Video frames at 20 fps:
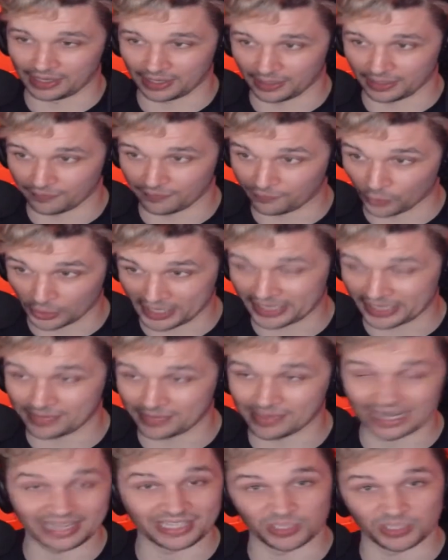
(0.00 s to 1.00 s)
for
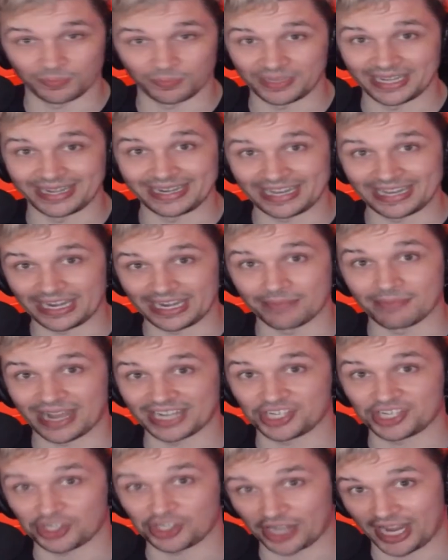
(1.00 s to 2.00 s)
anybody that's been in my
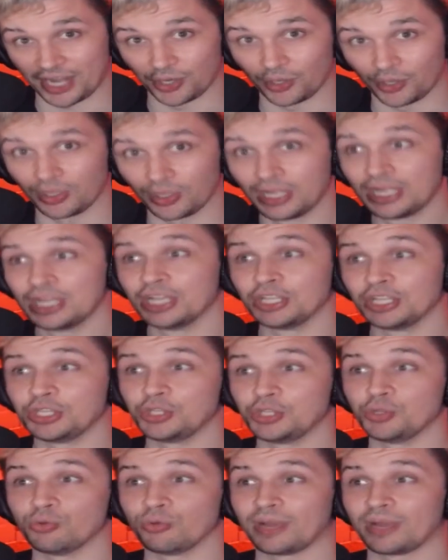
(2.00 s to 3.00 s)
channel,
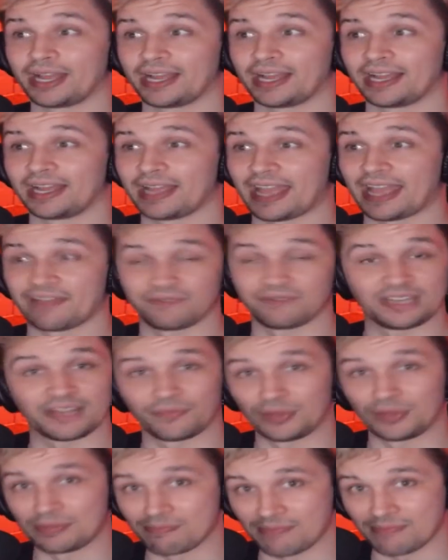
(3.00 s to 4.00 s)
you have
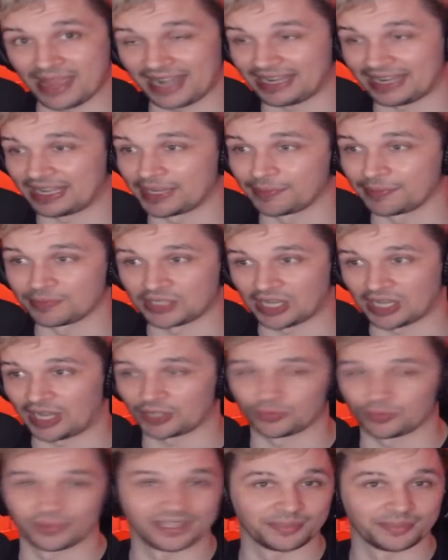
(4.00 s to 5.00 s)
definitely met him,
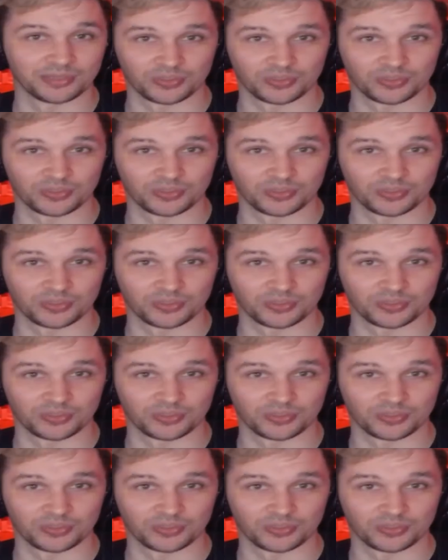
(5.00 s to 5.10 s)
talked with him as